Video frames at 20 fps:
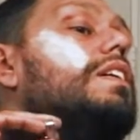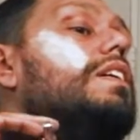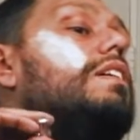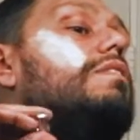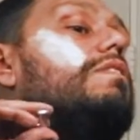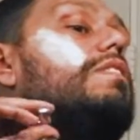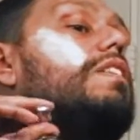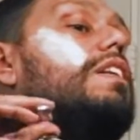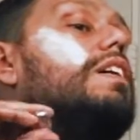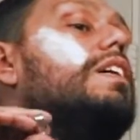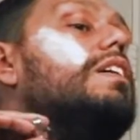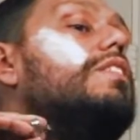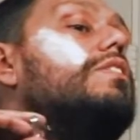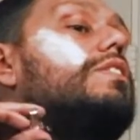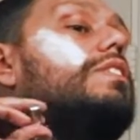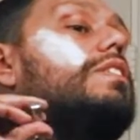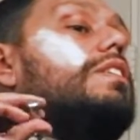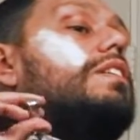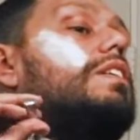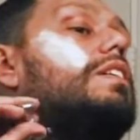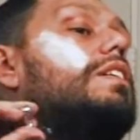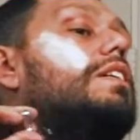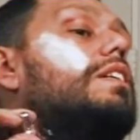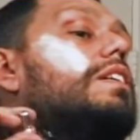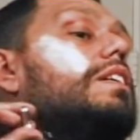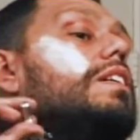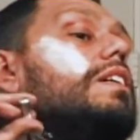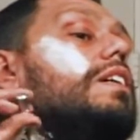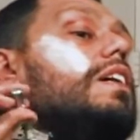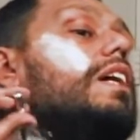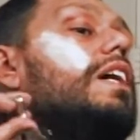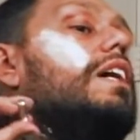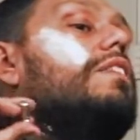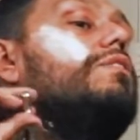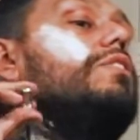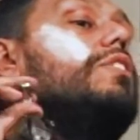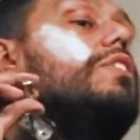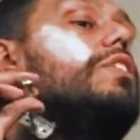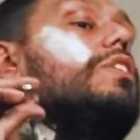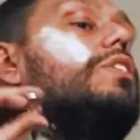everything else
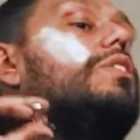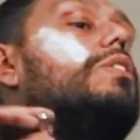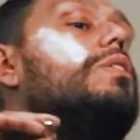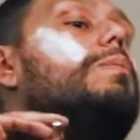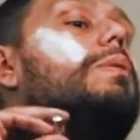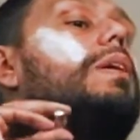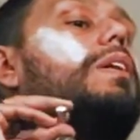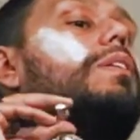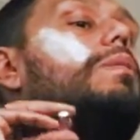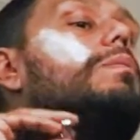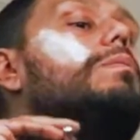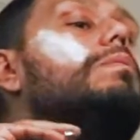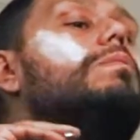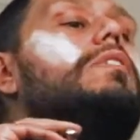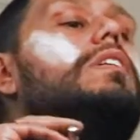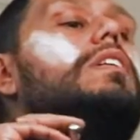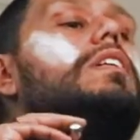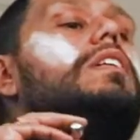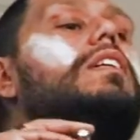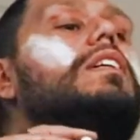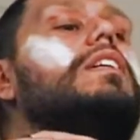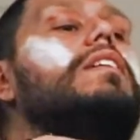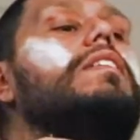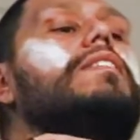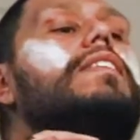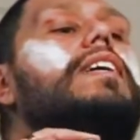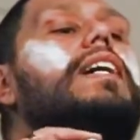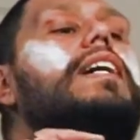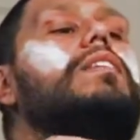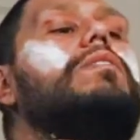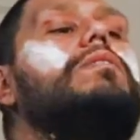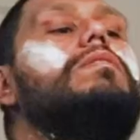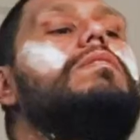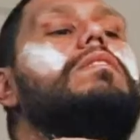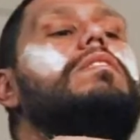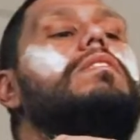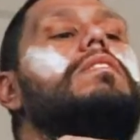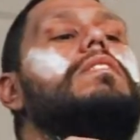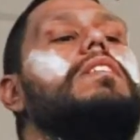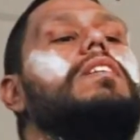after you go to the bathroom. Now,
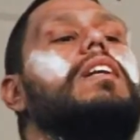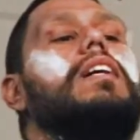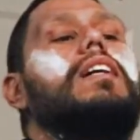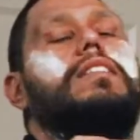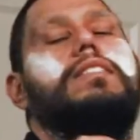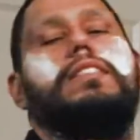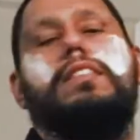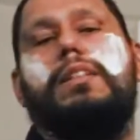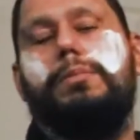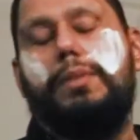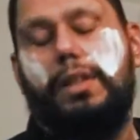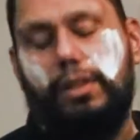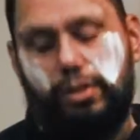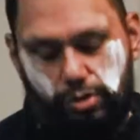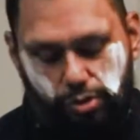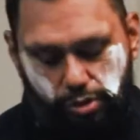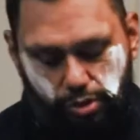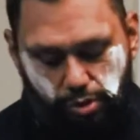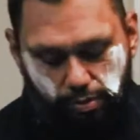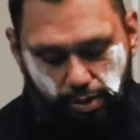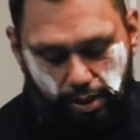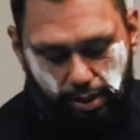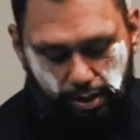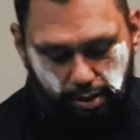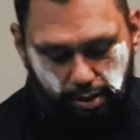like I said, I'm not going to show that